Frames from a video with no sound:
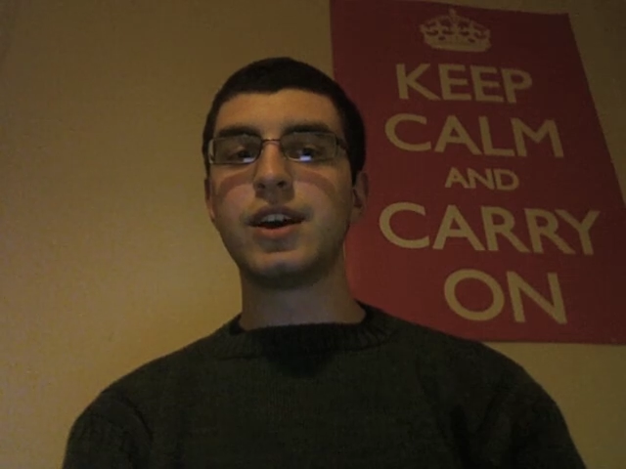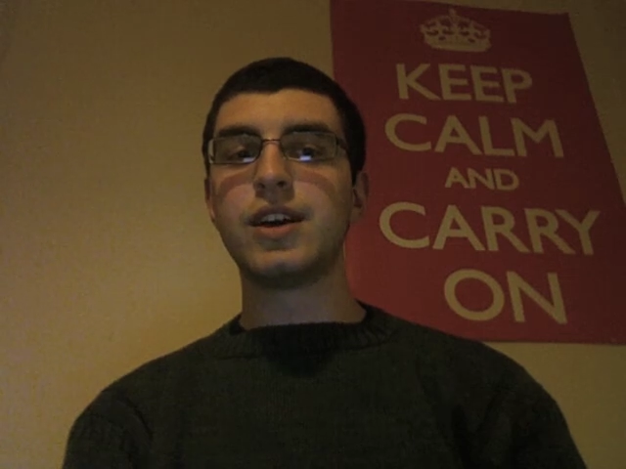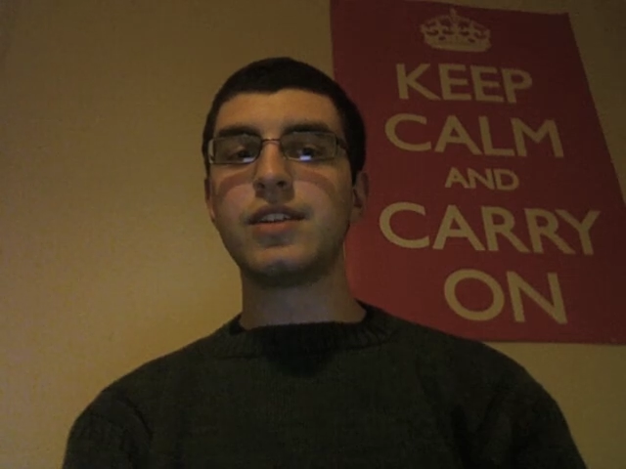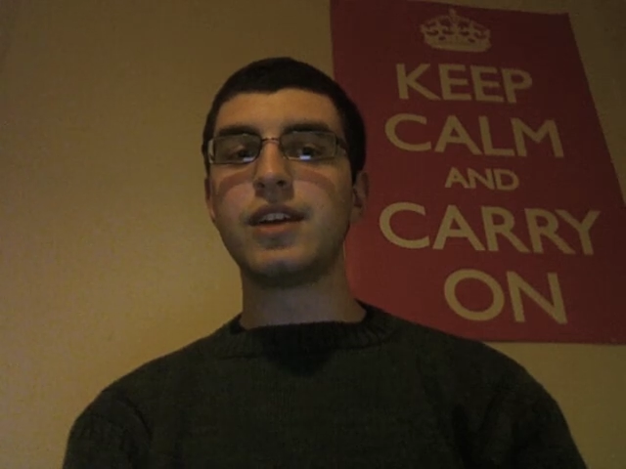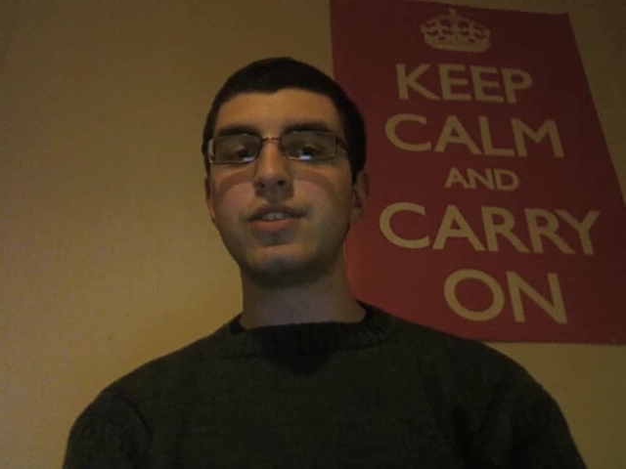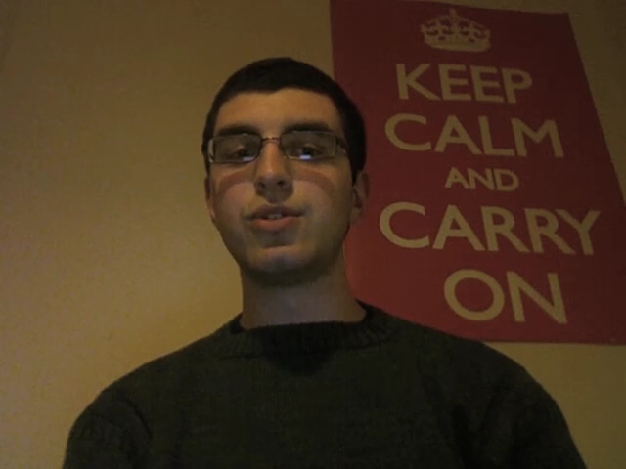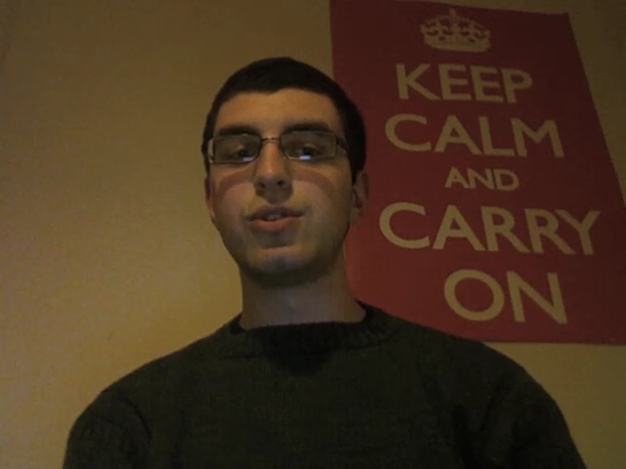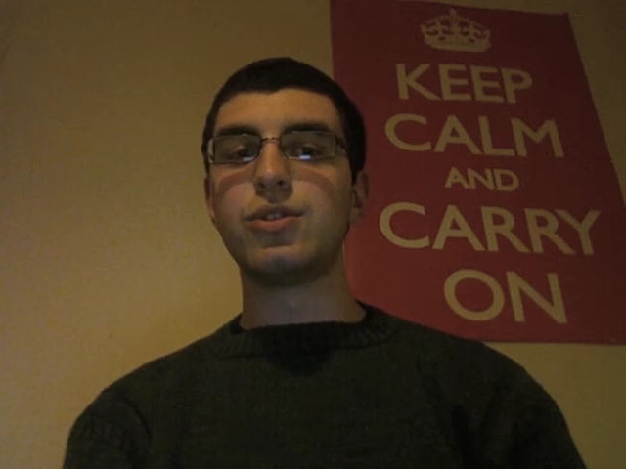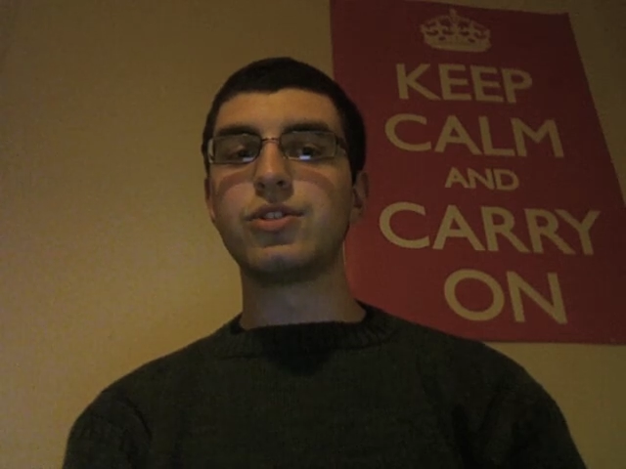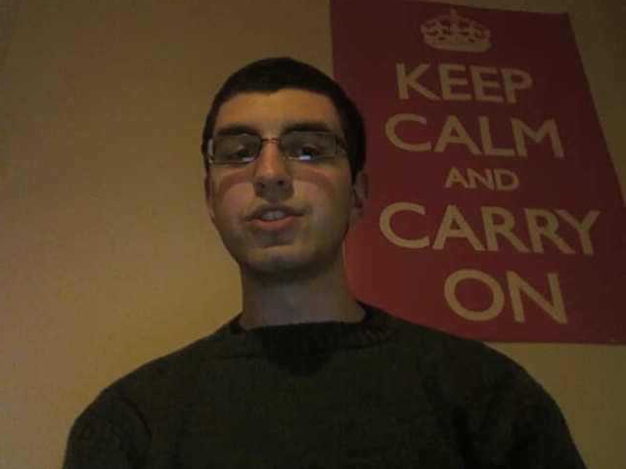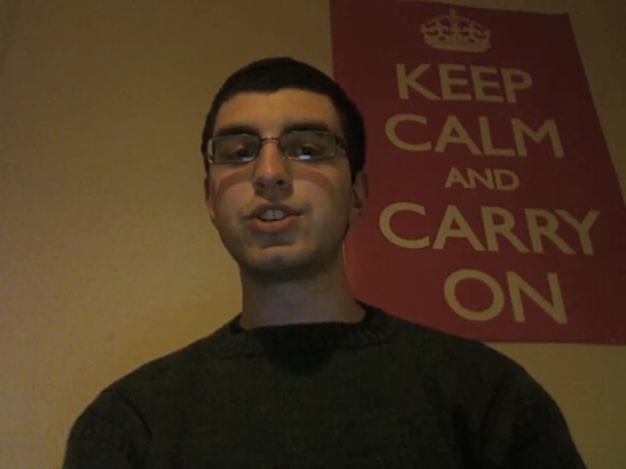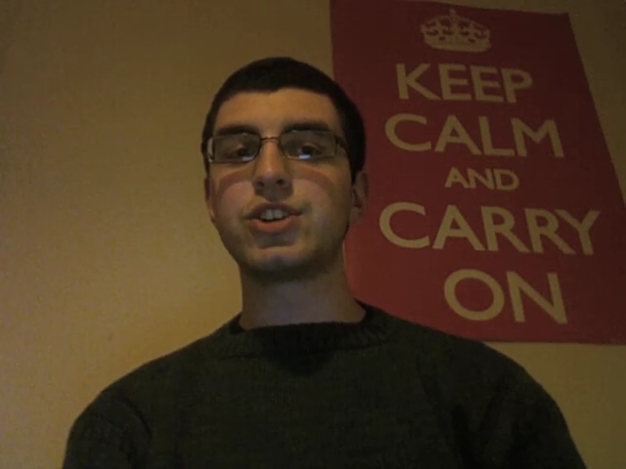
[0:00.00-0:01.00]
Their
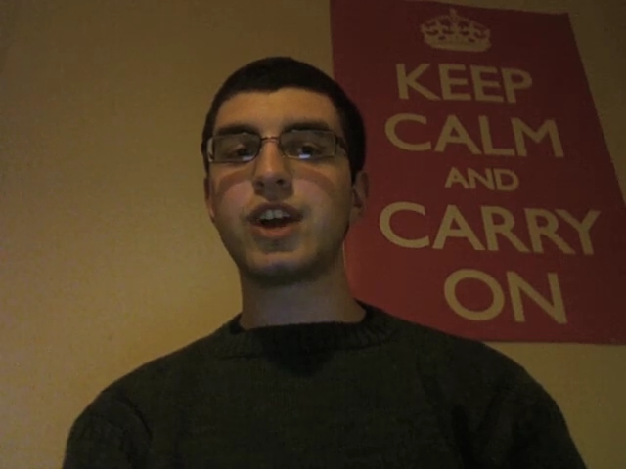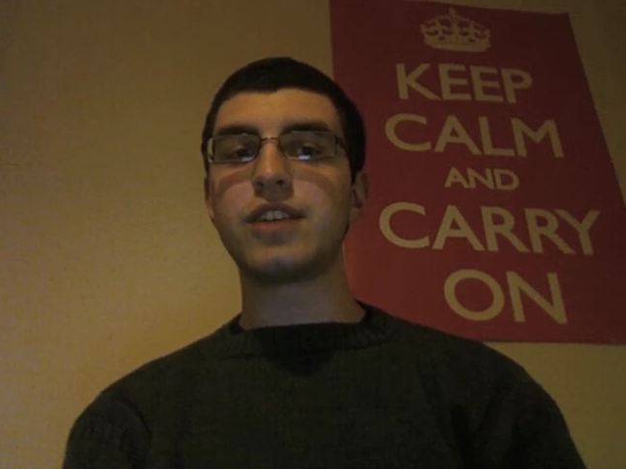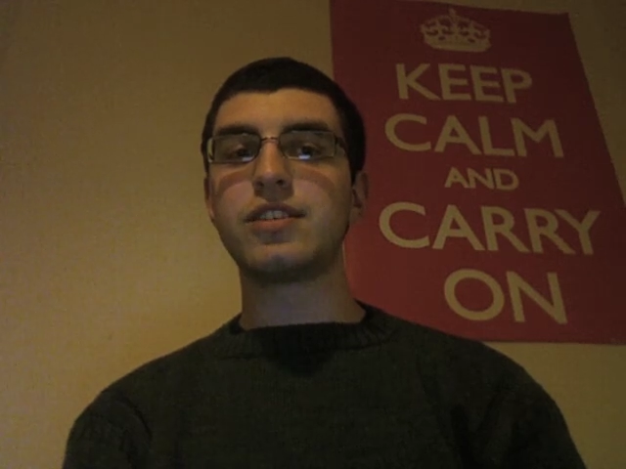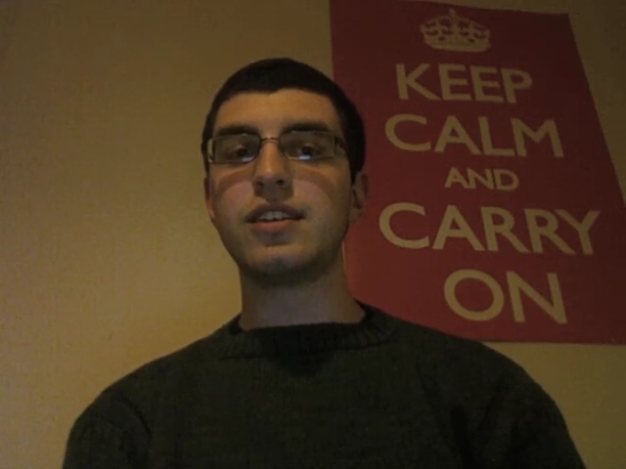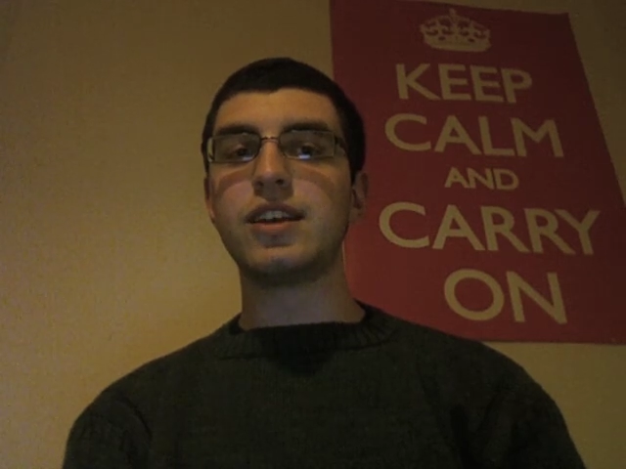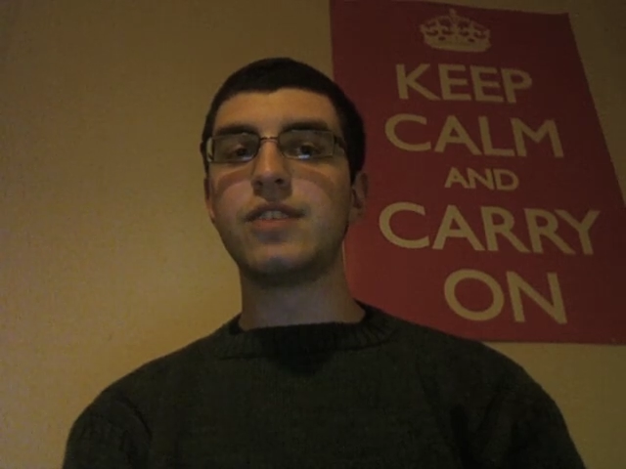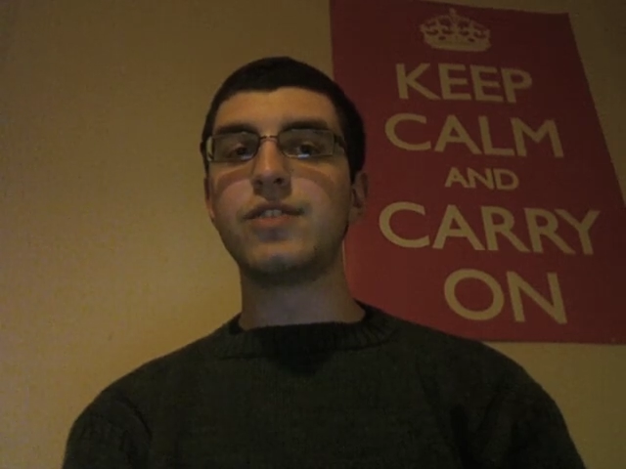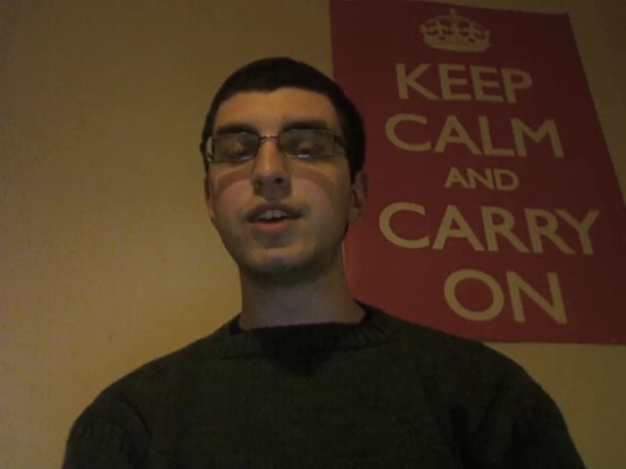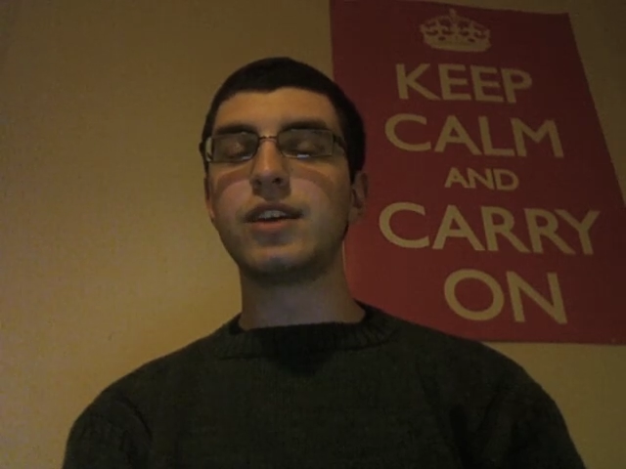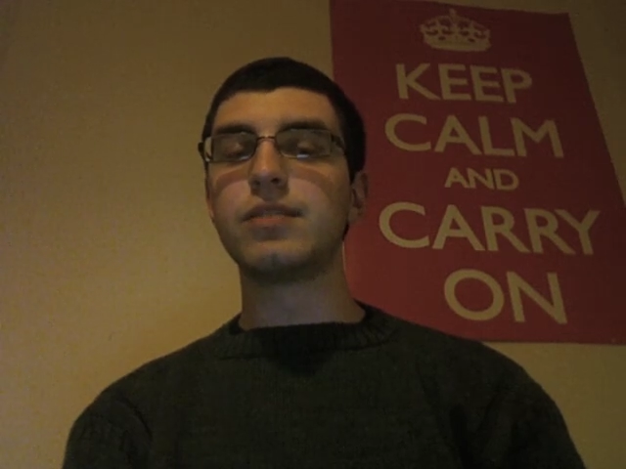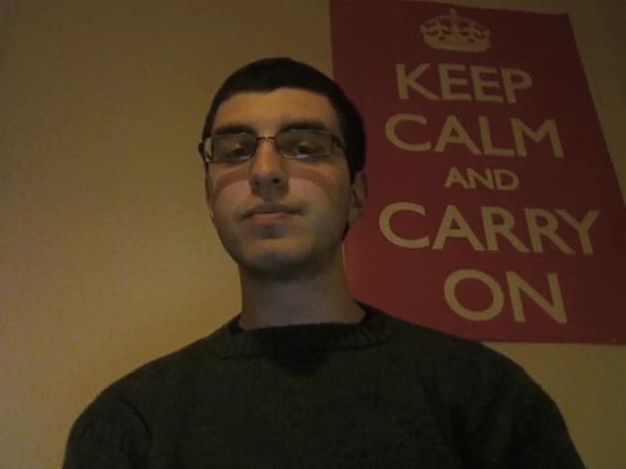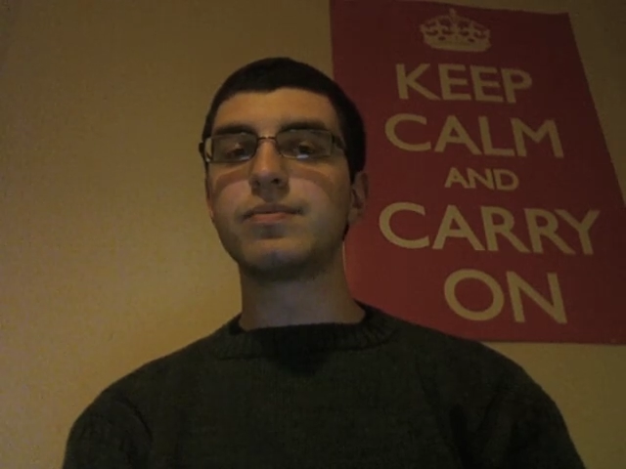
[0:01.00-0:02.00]
doors are shut in the
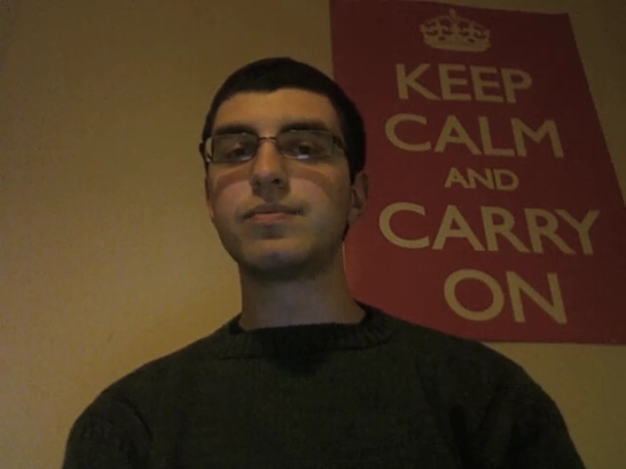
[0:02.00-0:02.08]
evening,